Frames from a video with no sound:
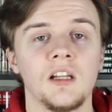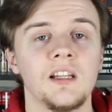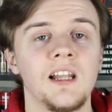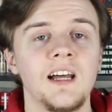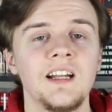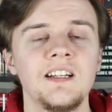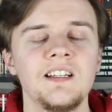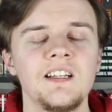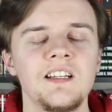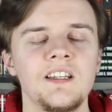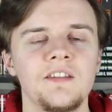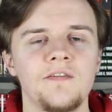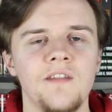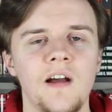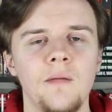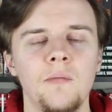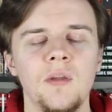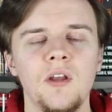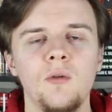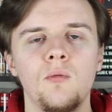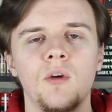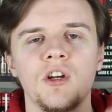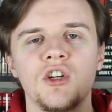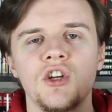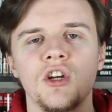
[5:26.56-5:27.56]
The Landers
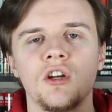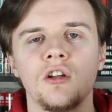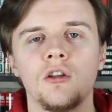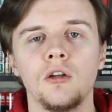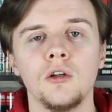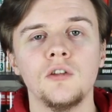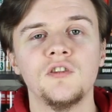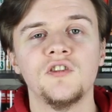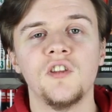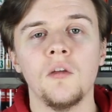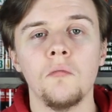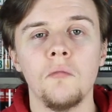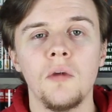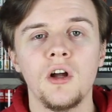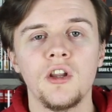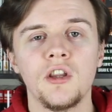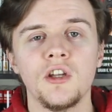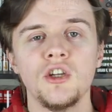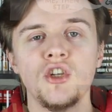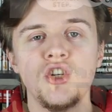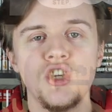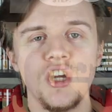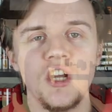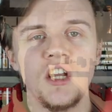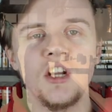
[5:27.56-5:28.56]
family, which includes the mother
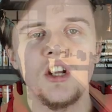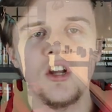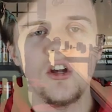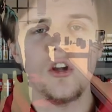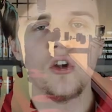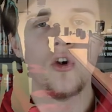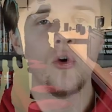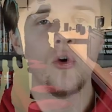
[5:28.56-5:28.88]
Gina,